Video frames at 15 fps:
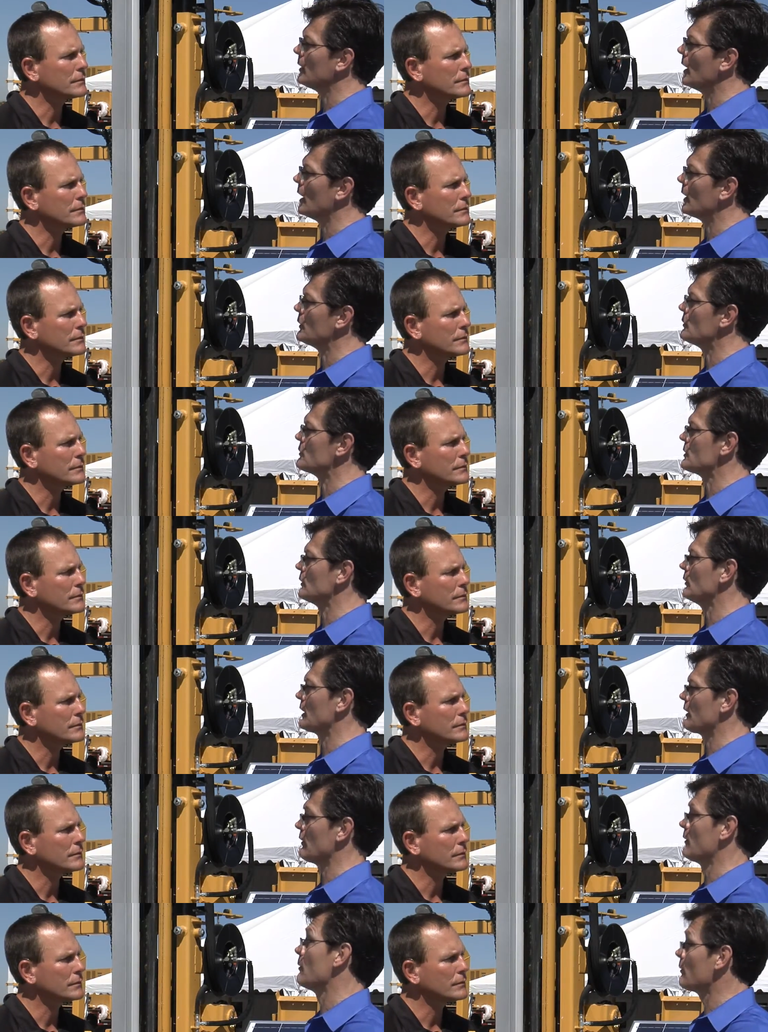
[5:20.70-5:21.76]
Speaker 1: uh,
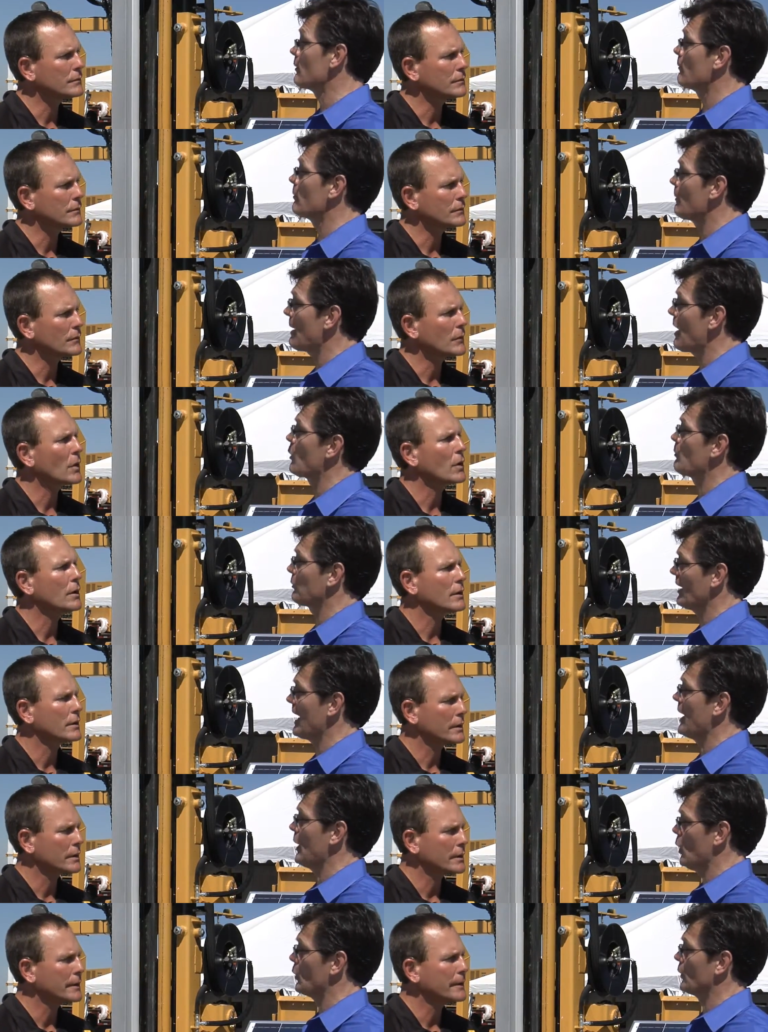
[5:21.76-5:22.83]
utility, the, the, the power
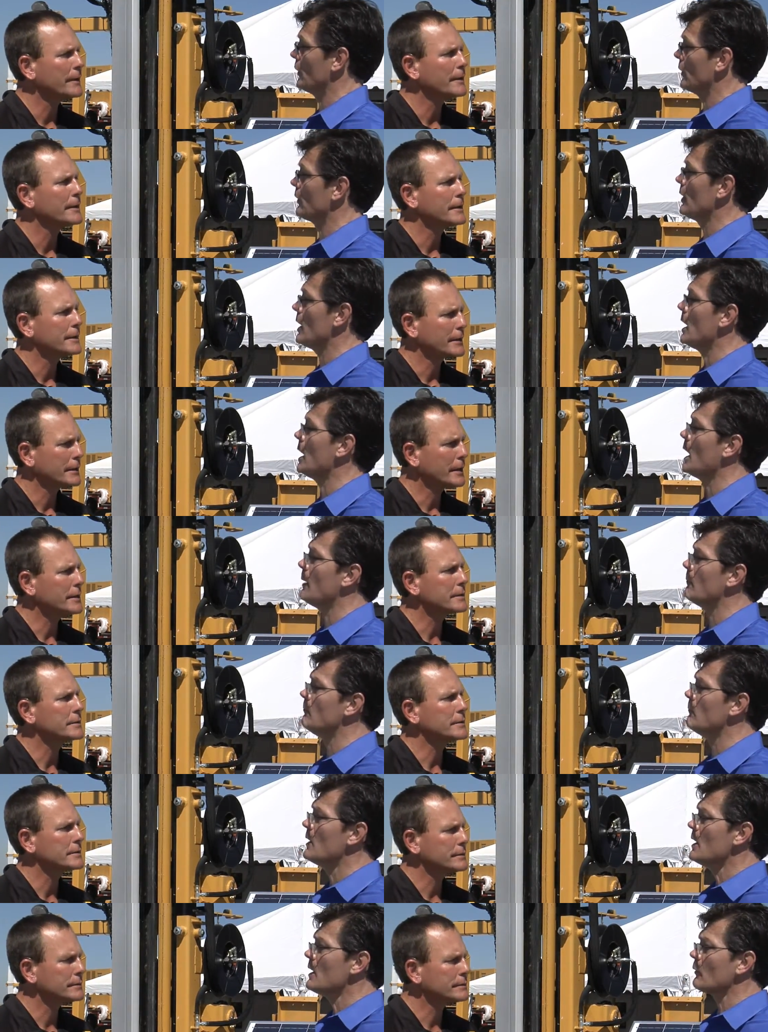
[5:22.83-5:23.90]
plant owner. Um,
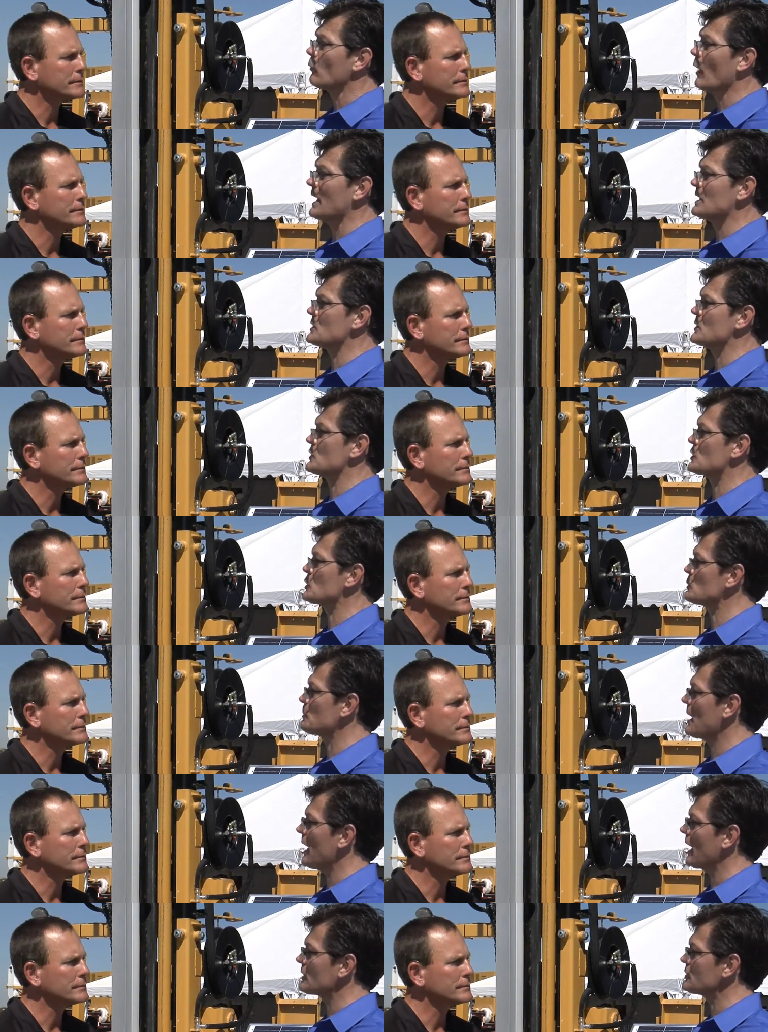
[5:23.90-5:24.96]
yes writes the
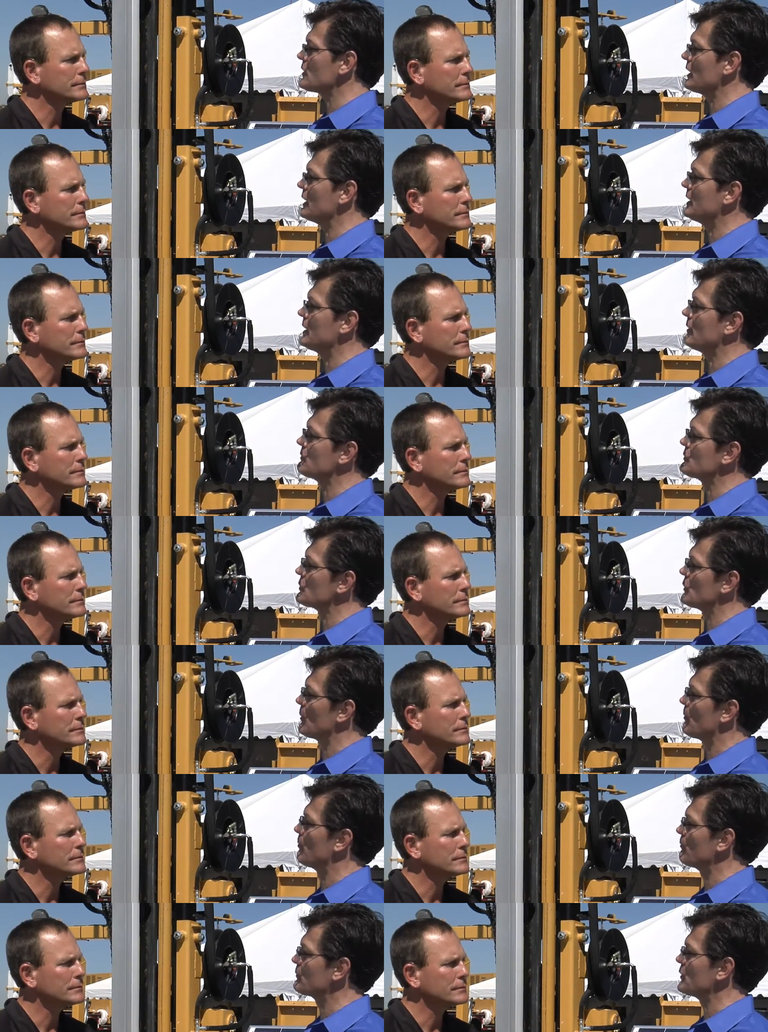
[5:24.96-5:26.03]
specs that he gives to the
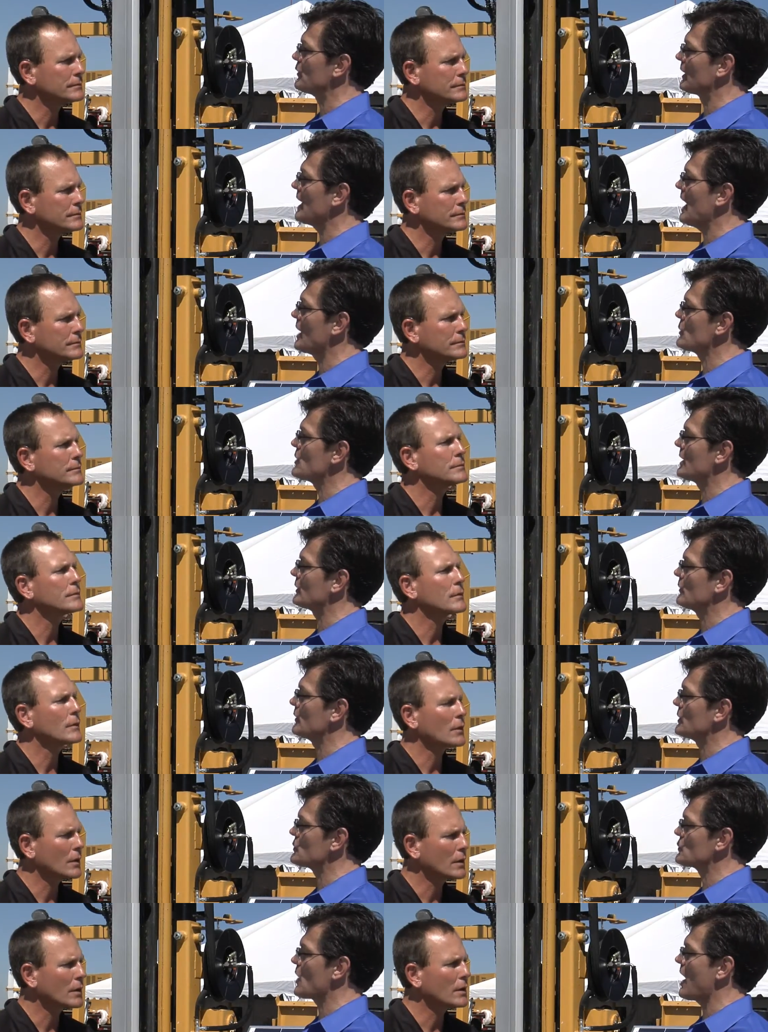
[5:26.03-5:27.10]
to the contractor
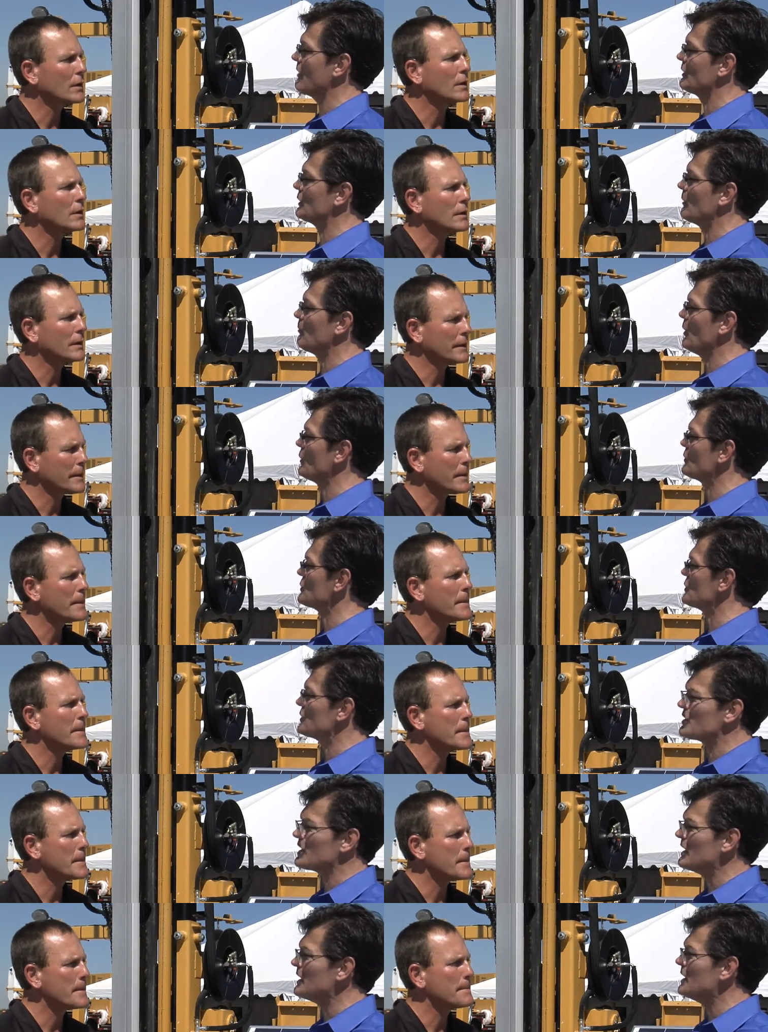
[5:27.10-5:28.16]
that's driving the posts
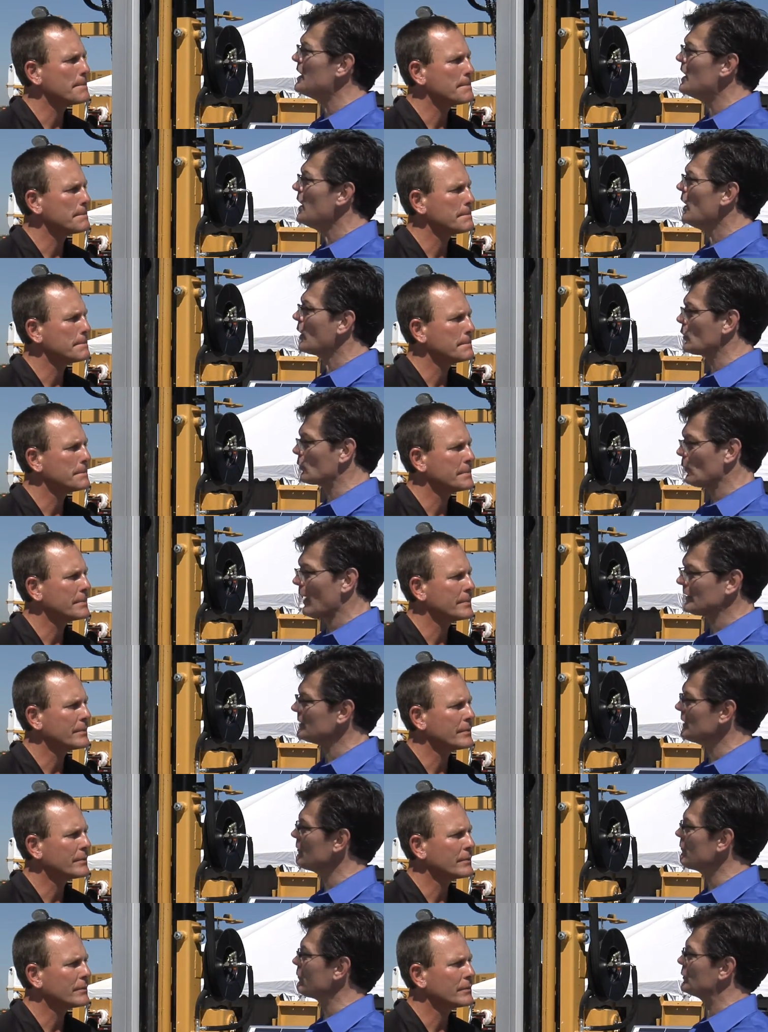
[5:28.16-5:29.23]
is he
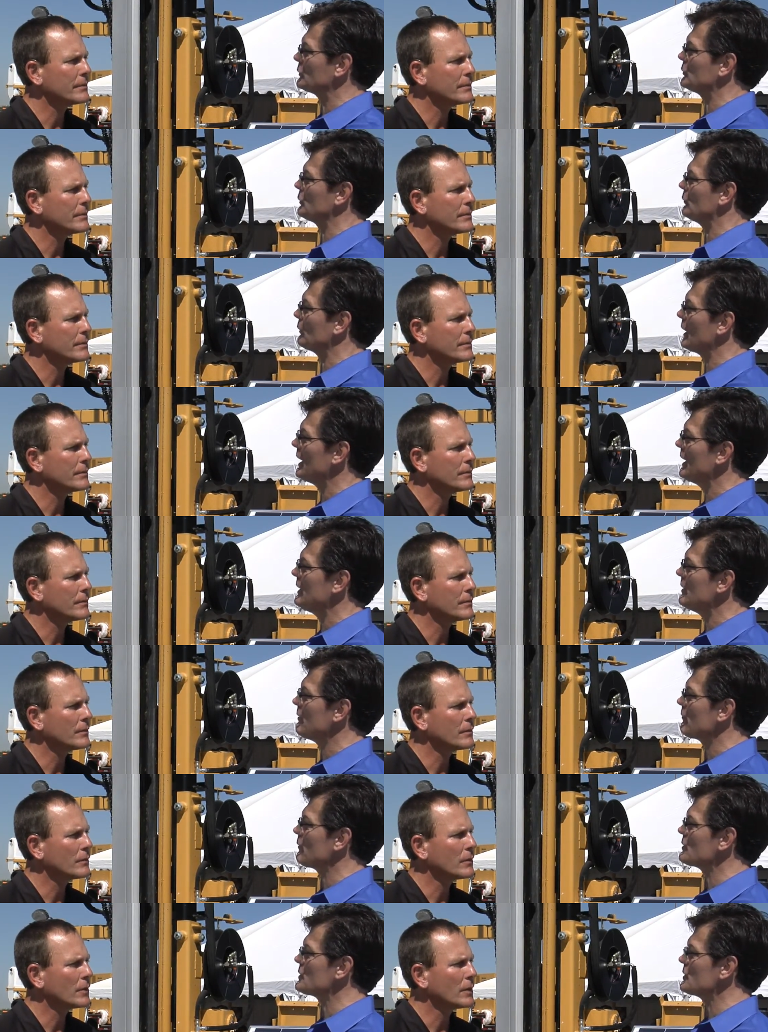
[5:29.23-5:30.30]
correcting for terrain
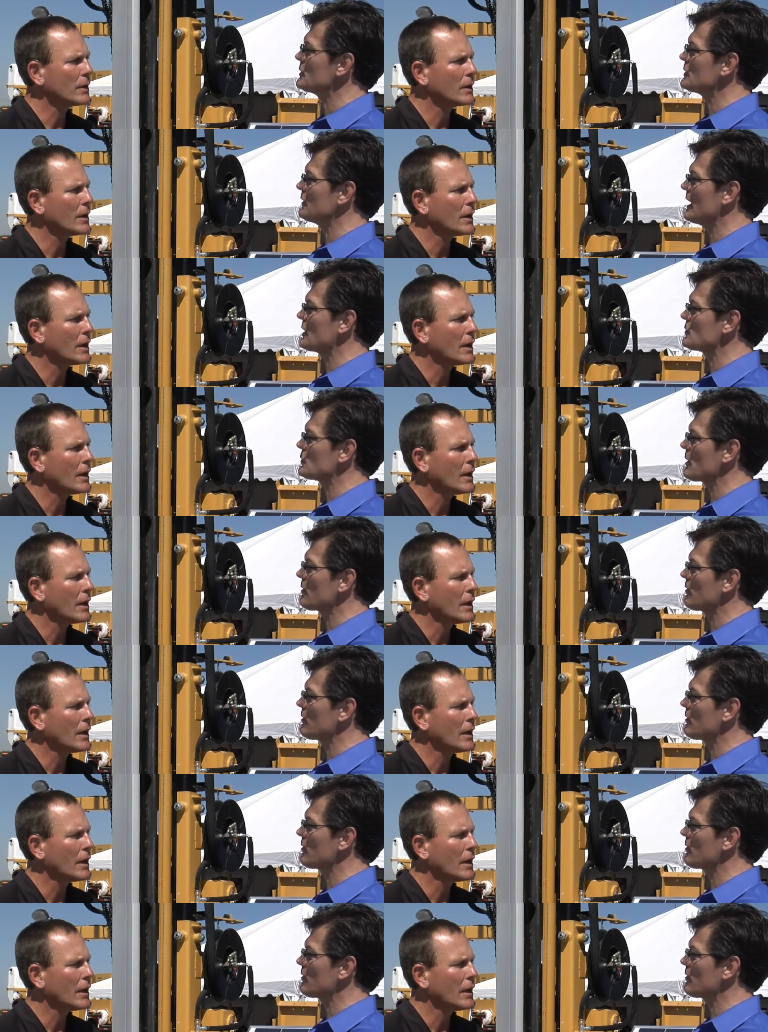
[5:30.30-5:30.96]
differences and that sort